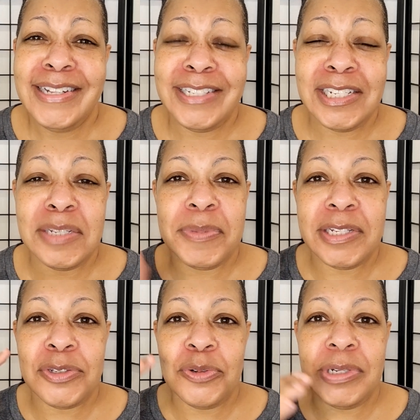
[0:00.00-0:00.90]
Just to
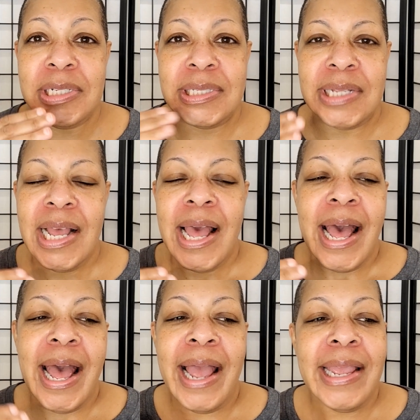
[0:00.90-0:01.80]
be doing this.
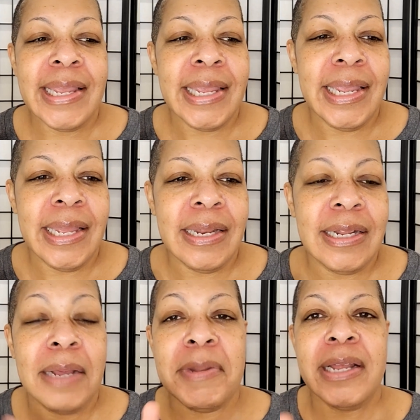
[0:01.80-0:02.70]
I can't,
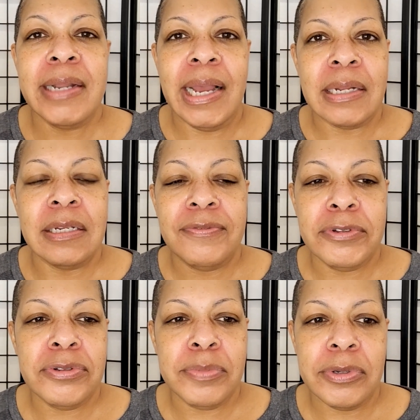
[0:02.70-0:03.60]
and I'm not knocking it. If
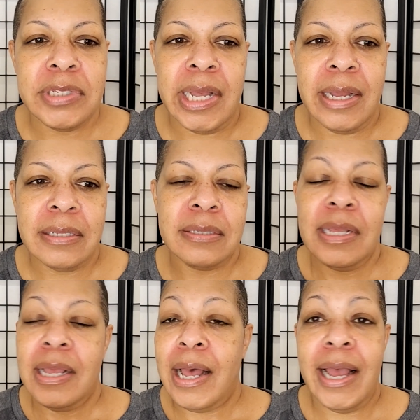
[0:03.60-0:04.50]
you do Botox,
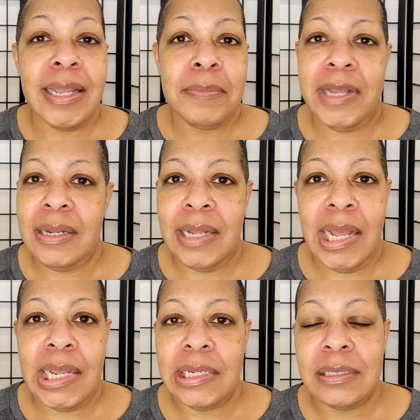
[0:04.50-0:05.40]
I am not
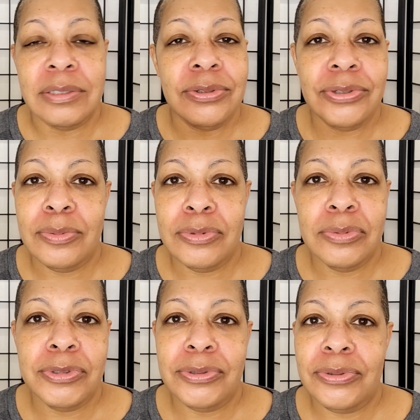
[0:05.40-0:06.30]
knocking it. Do you,
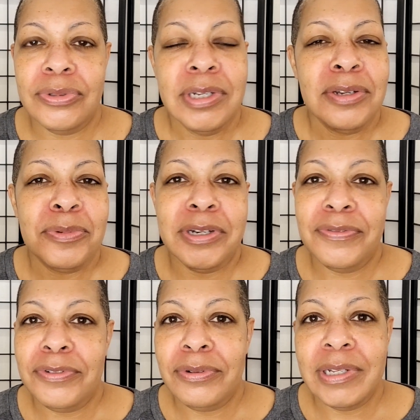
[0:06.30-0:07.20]
boo-boo.
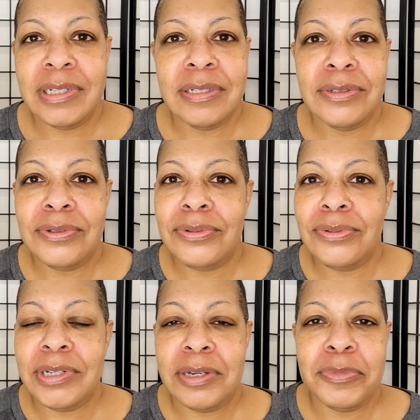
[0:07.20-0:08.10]
Whatever you need to do
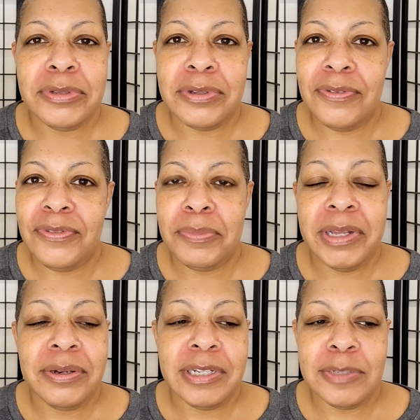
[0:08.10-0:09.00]
to help yourself feel
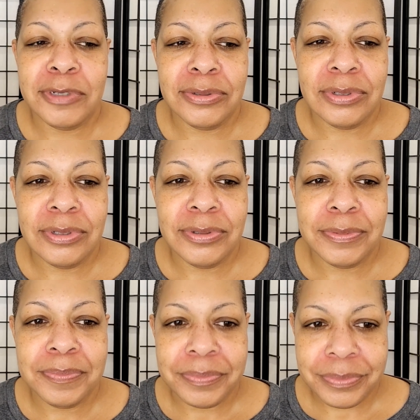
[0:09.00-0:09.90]
better, that's what you
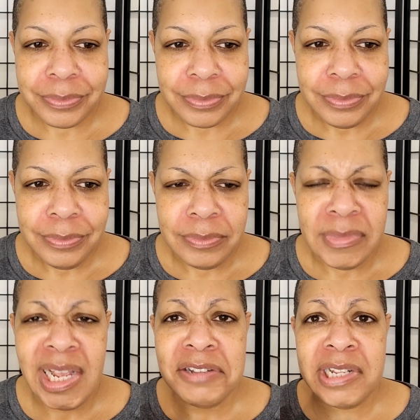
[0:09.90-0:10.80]
do.
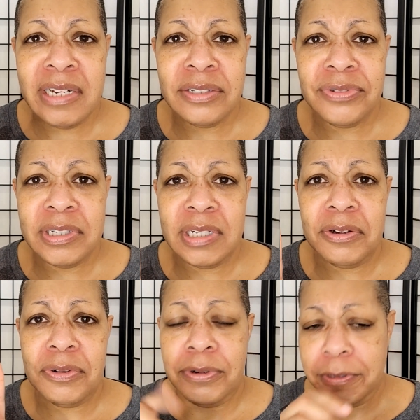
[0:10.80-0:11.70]
Outside of drugs and
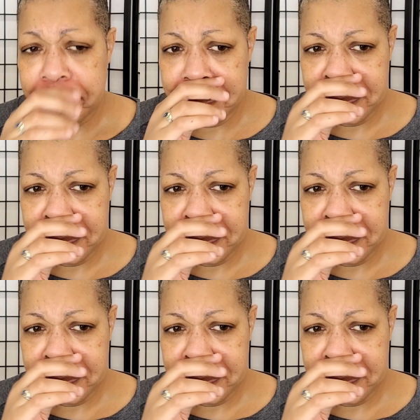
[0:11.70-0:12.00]
alcohol.